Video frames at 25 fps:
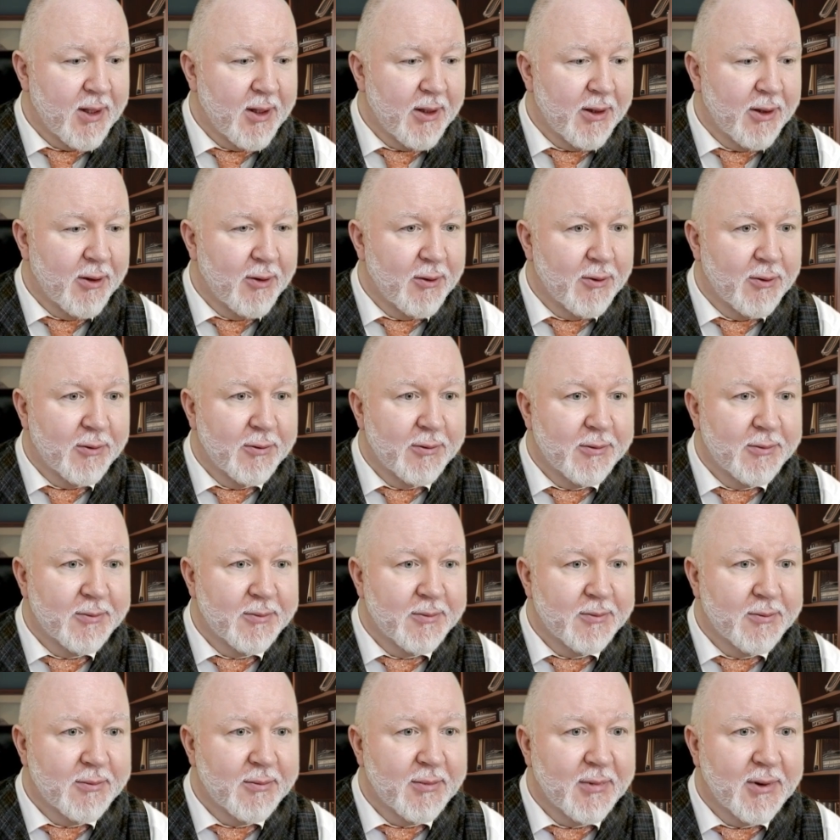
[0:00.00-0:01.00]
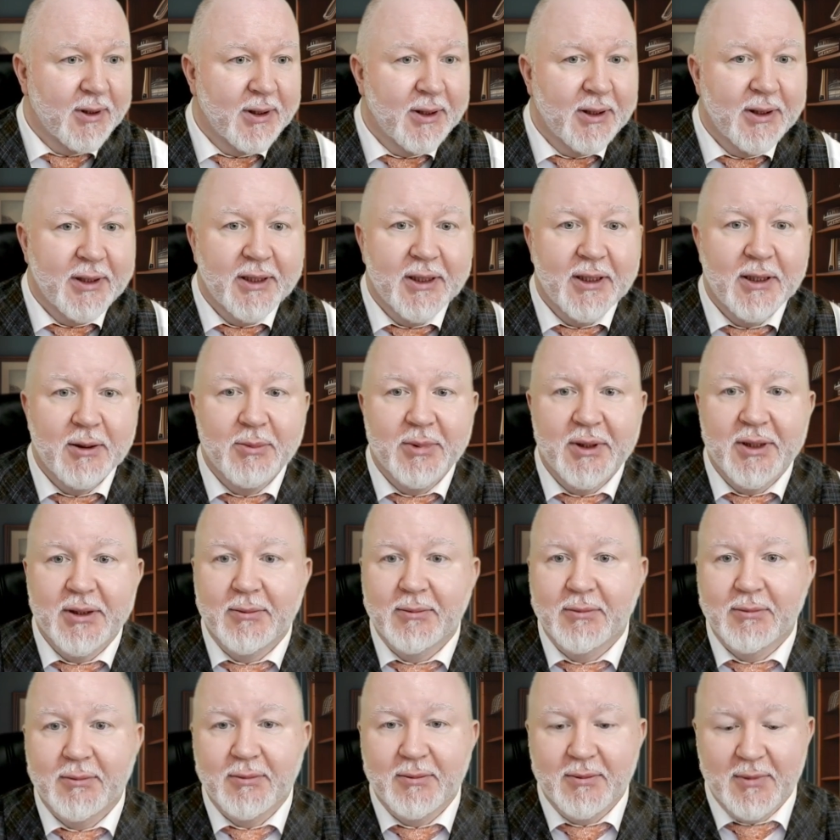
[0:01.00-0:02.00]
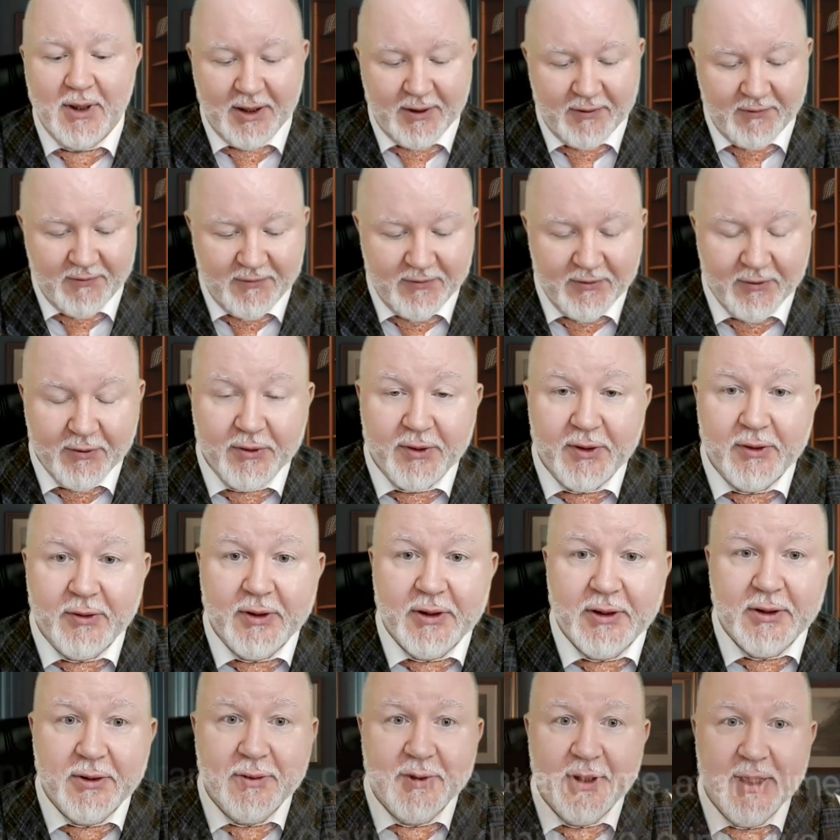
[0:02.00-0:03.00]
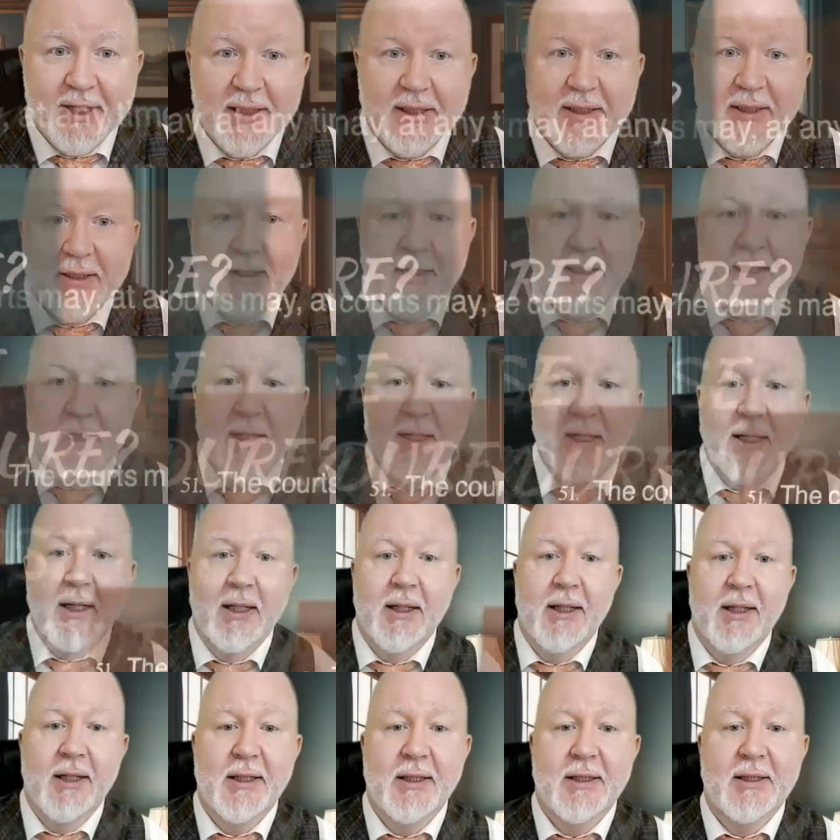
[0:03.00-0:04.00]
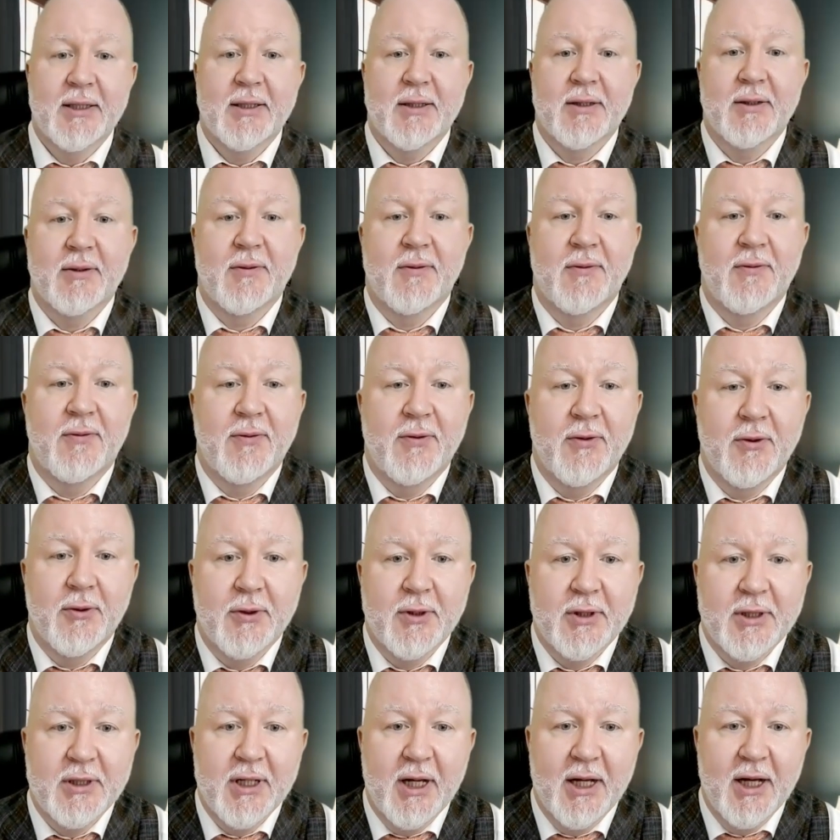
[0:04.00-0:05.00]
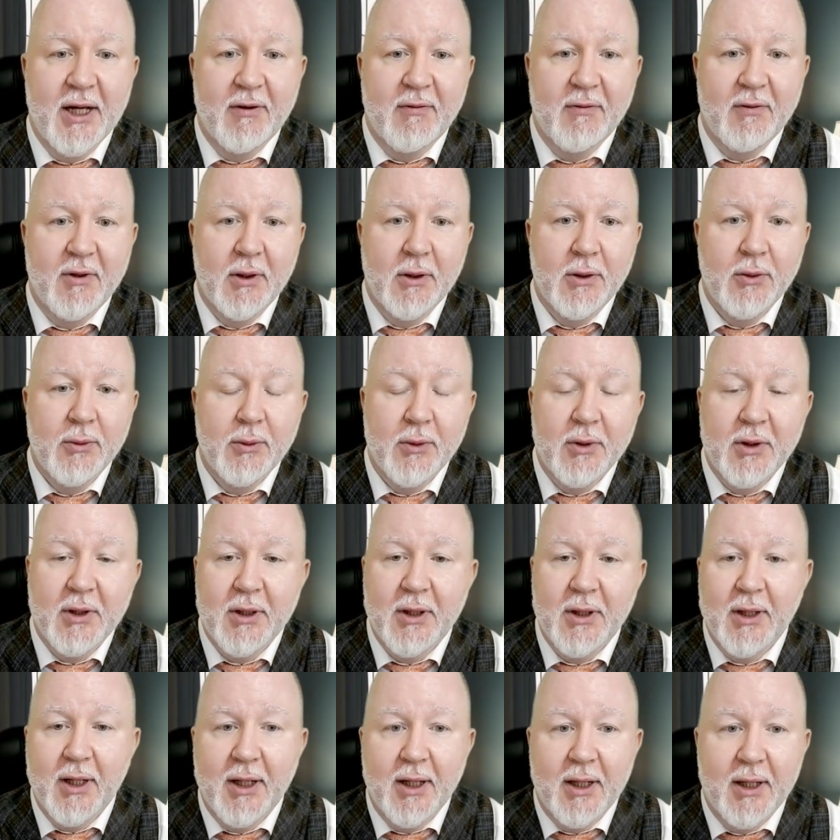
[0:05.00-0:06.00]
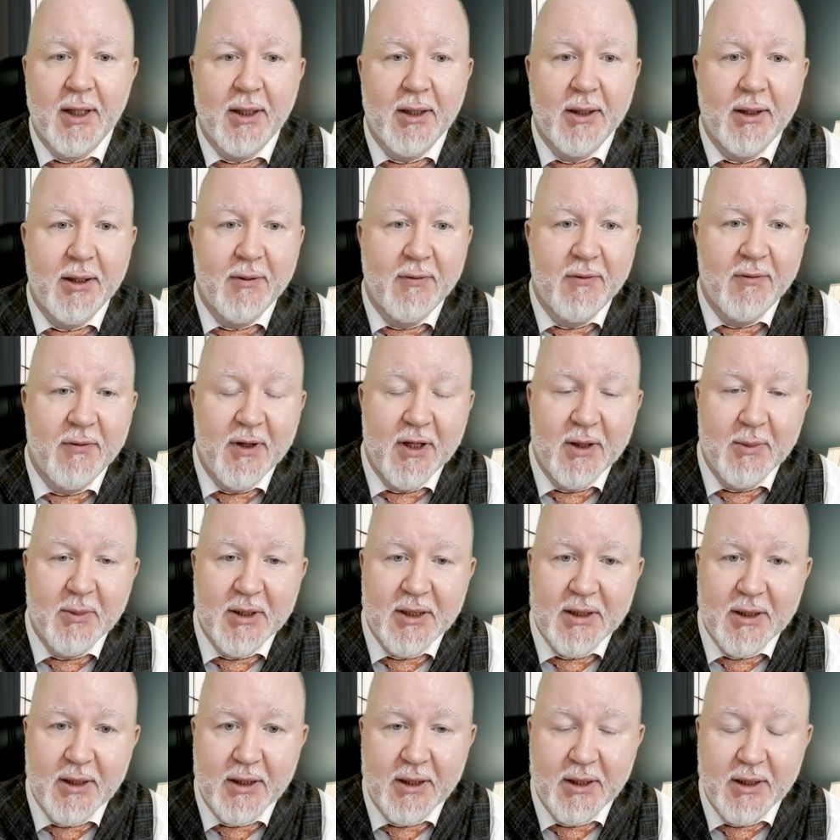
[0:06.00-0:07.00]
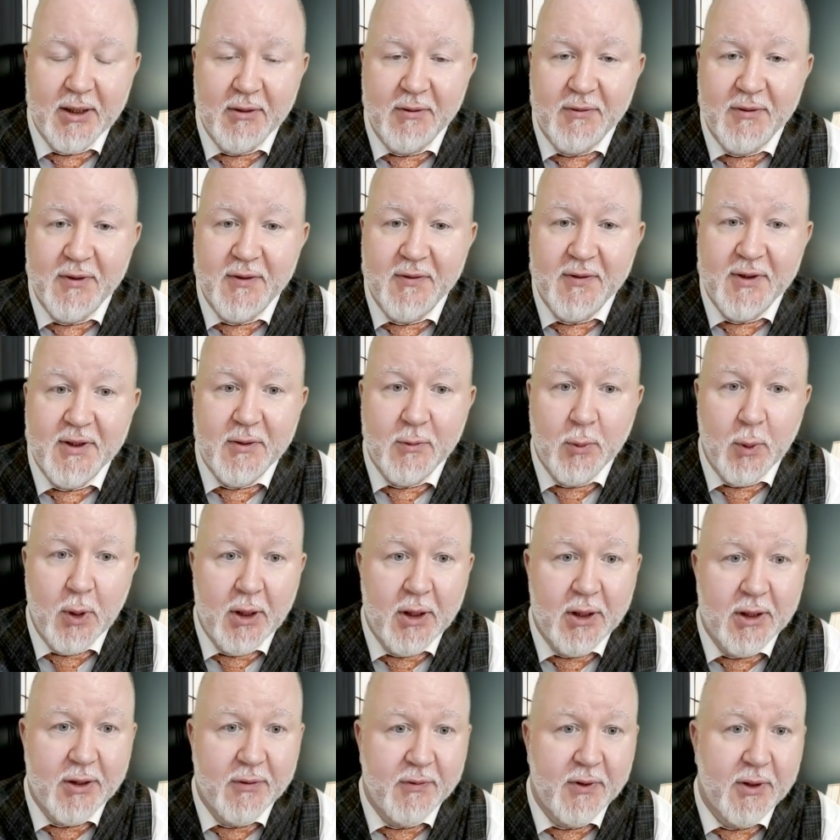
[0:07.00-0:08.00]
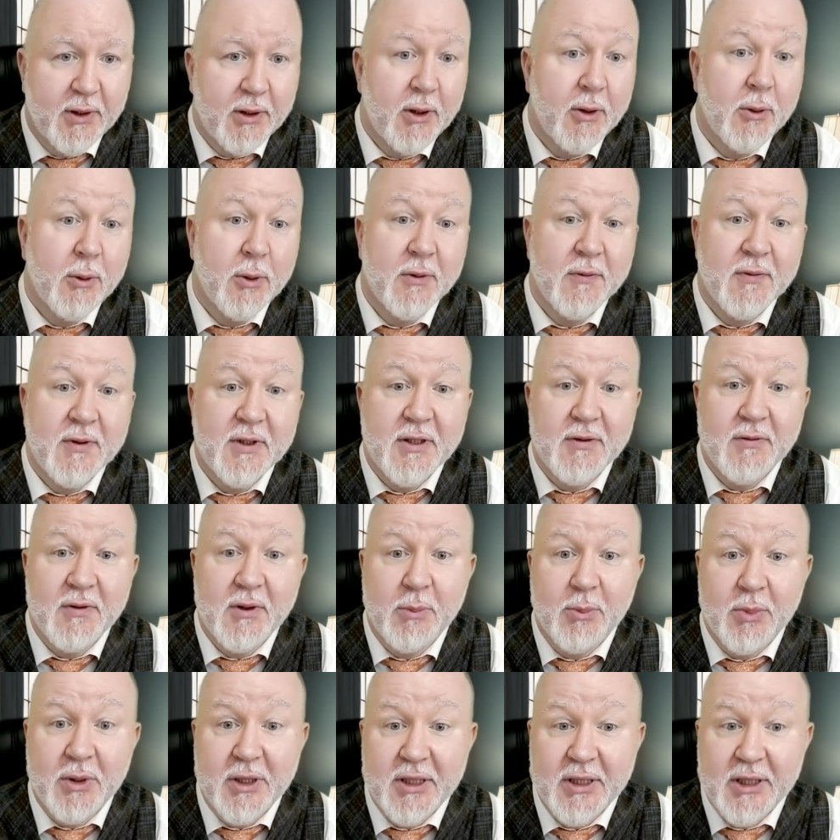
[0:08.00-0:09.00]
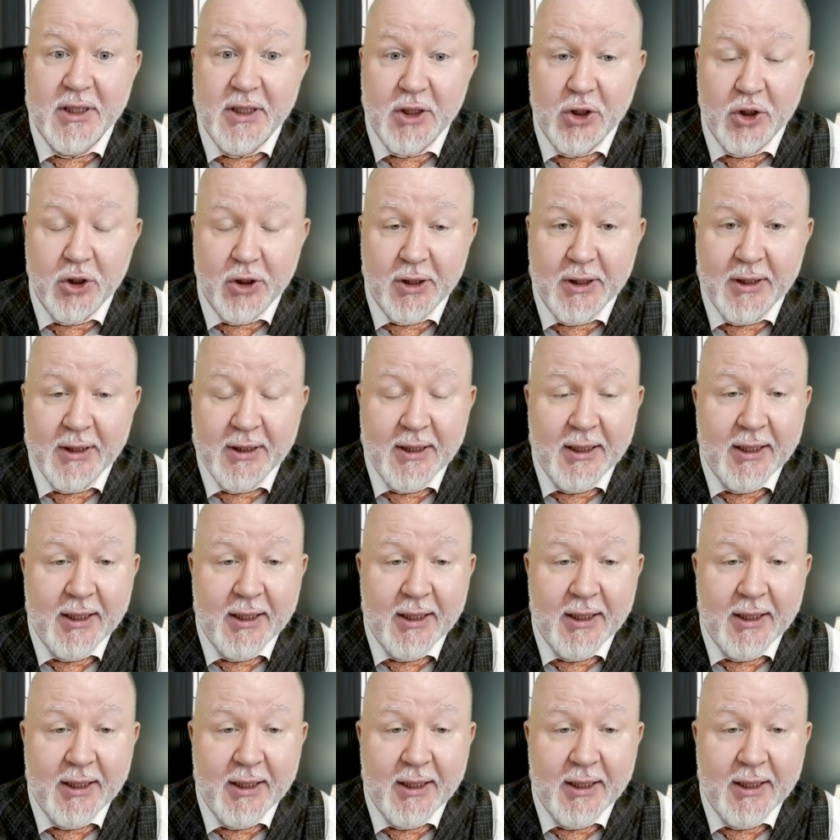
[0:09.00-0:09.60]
go a little bit further into that, let's first have a look at the famous Article 51 of the Code of Civil Procedure,